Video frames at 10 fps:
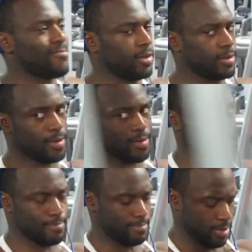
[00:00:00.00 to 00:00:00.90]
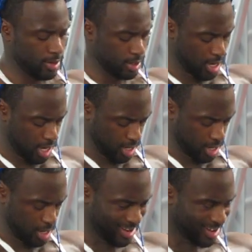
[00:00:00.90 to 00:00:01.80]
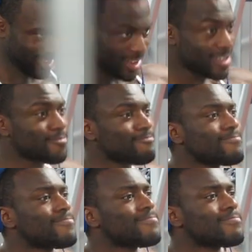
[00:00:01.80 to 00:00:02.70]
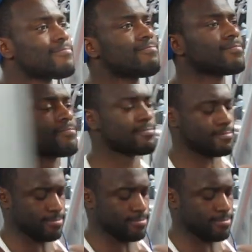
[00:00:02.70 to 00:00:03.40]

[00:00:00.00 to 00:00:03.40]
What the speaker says: high on the first set, so made sure I dropped it down for the next three.